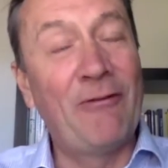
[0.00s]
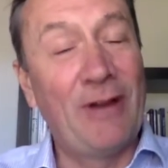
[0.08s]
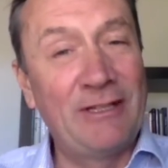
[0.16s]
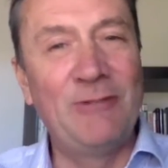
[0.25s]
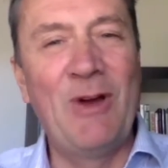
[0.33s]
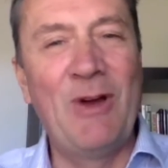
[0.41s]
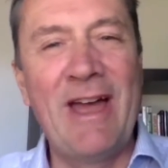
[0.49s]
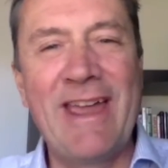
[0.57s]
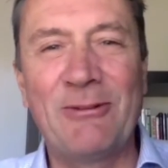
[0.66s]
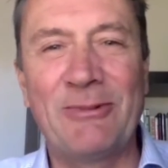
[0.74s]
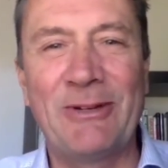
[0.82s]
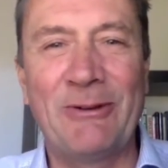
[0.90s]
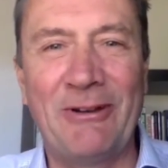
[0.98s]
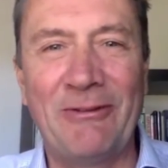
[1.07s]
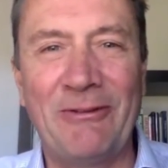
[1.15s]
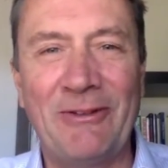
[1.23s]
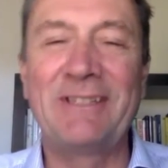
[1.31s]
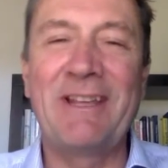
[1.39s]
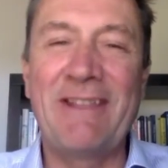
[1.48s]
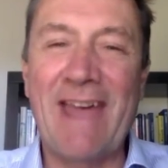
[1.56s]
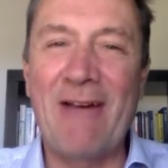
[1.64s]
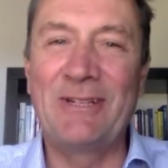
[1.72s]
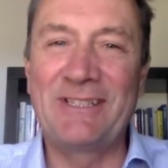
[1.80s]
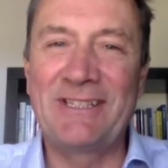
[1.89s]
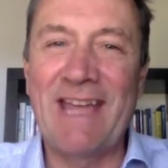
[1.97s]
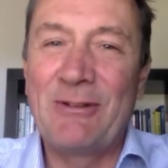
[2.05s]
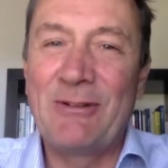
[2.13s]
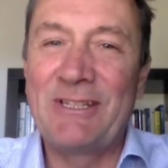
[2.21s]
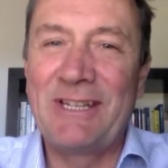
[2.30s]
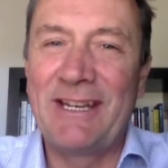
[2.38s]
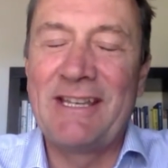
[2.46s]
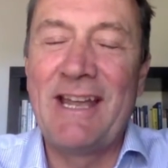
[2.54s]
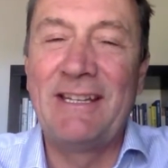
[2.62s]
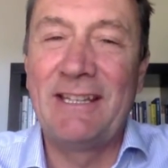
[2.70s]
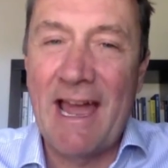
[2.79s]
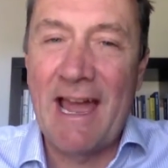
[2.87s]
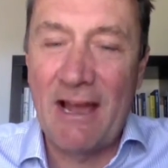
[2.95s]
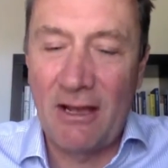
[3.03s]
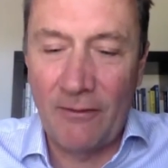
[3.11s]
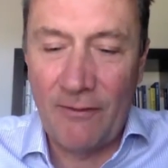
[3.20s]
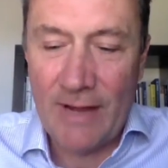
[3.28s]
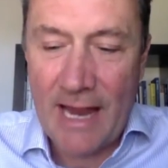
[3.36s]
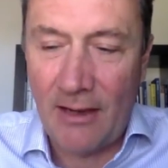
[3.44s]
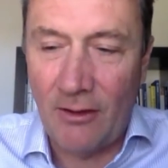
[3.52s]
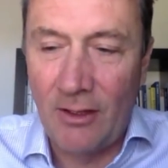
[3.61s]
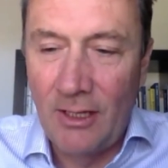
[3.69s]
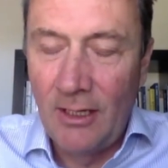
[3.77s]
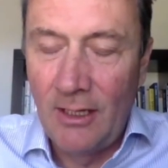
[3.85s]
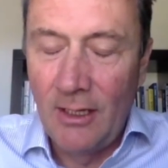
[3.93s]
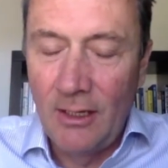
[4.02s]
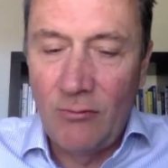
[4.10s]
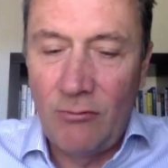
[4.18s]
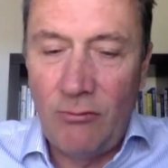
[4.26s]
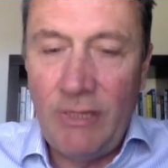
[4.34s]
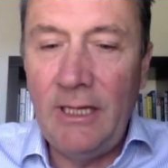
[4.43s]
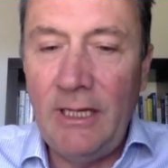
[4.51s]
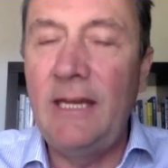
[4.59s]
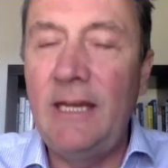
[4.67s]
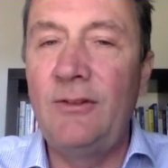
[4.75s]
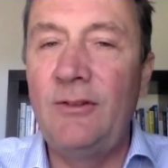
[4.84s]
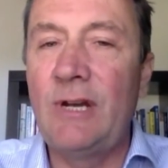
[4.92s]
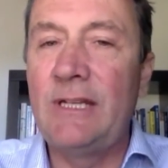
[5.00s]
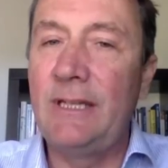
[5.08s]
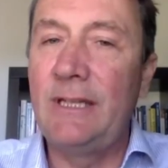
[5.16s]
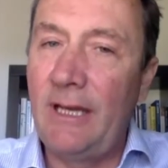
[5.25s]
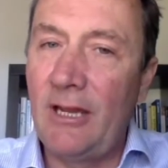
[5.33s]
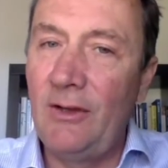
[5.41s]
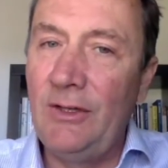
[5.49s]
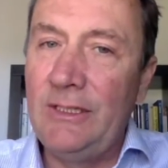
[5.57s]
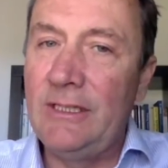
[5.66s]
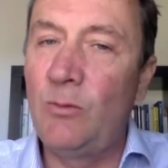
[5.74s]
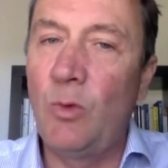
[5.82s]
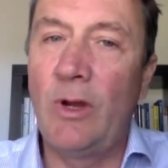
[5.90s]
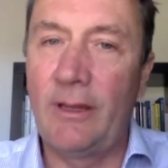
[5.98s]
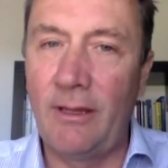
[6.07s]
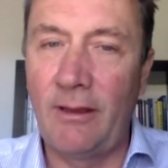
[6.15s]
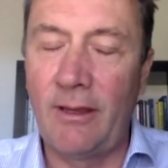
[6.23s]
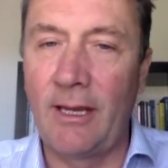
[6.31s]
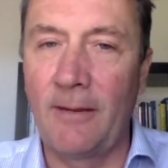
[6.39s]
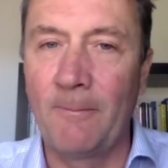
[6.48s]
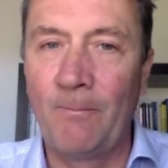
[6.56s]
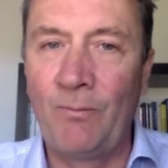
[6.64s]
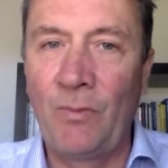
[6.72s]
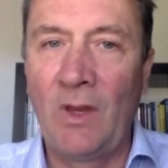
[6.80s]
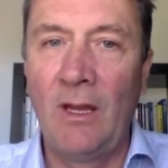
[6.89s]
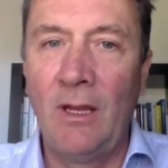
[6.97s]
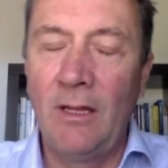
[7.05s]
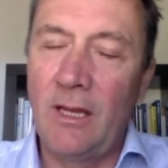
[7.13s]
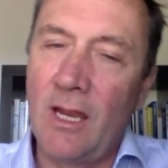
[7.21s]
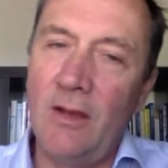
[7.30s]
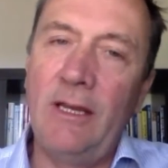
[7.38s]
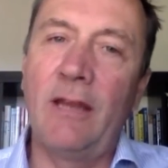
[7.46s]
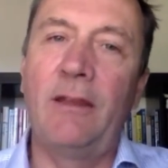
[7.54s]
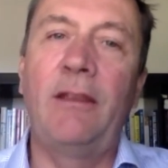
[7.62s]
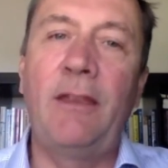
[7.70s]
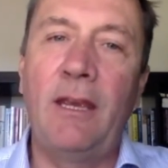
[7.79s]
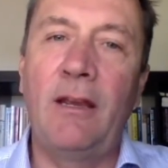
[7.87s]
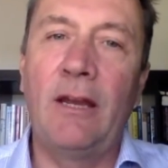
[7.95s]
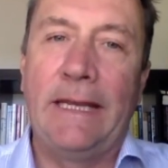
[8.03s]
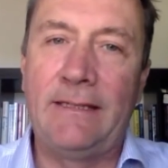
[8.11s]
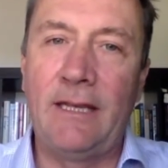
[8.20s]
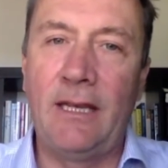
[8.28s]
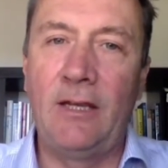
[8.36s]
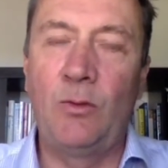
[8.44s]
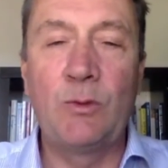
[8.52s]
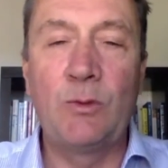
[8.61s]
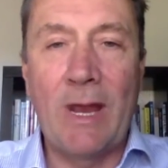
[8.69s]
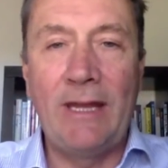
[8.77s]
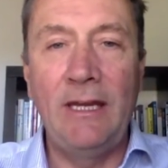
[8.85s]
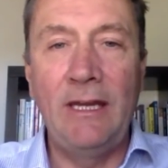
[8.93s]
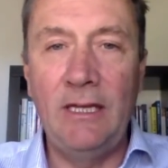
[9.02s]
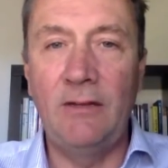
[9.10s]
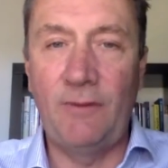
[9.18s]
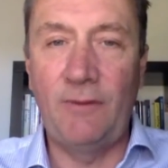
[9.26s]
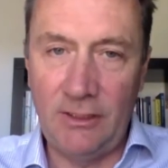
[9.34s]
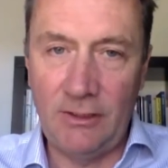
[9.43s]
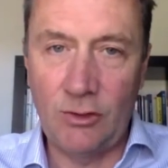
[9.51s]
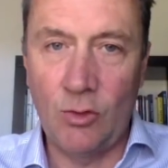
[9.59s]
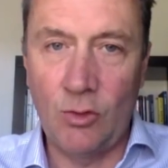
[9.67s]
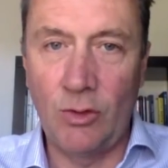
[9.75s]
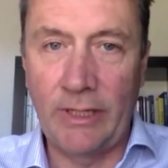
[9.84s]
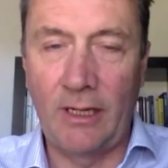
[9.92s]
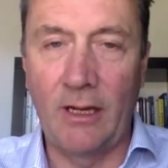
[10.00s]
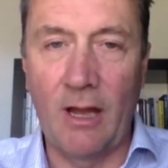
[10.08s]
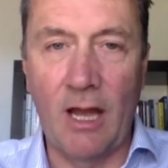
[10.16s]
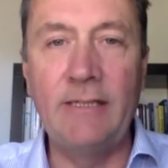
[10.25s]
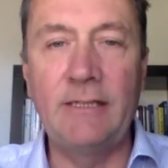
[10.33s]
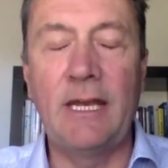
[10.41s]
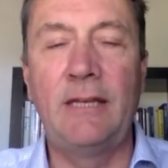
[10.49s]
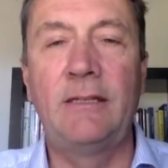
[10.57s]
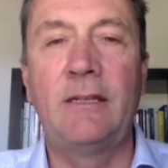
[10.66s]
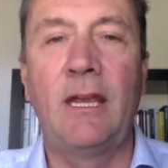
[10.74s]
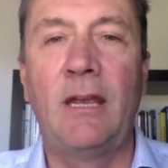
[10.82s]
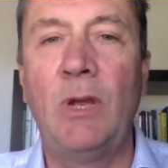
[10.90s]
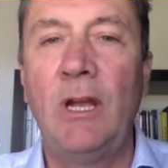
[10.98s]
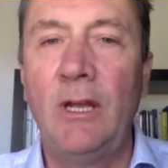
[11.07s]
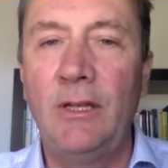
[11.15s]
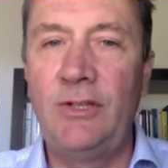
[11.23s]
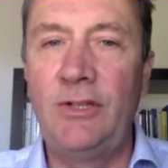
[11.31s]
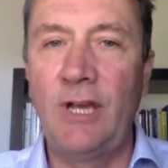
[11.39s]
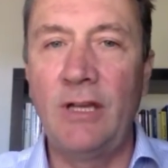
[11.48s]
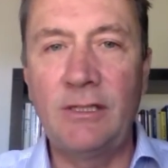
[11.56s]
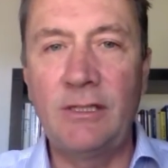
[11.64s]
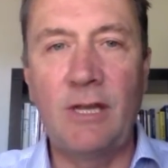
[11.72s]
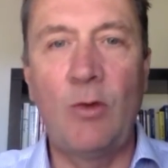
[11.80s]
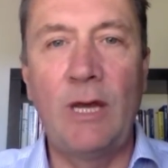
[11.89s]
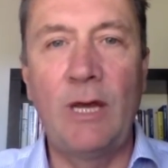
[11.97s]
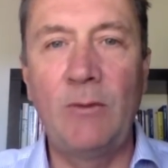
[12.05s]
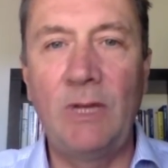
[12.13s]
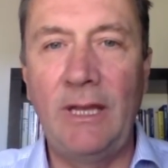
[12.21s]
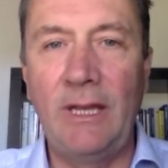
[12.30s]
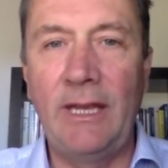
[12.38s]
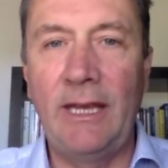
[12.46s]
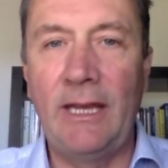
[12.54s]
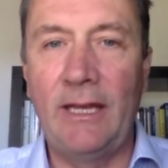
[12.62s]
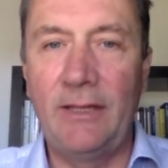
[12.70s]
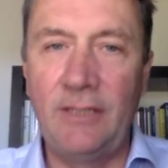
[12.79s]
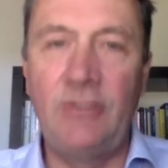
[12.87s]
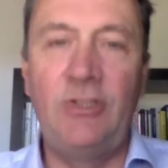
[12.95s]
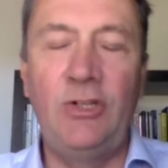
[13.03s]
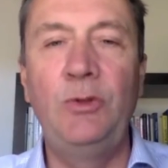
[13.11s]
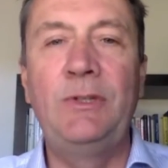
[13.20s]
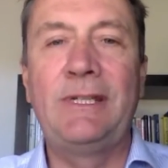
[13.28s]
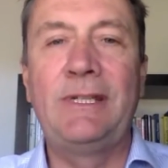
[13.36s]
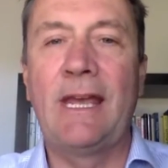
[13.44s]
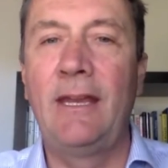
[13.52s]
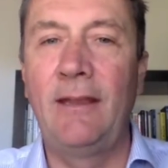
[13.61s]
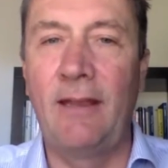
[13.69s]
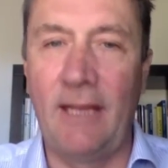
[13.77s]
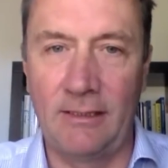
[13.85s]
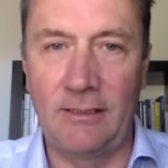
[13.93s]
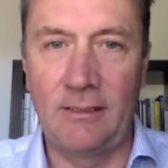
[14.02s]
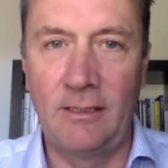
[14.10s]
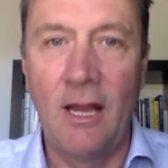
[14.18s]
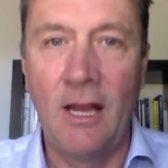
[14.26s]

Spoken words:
off, I took my elbow off. So that was the extent of that half. Now, really interestingly, I only did one other thing. The only other thing I did was when he had finished talking, I said to him, just so I'm clear, did you say this?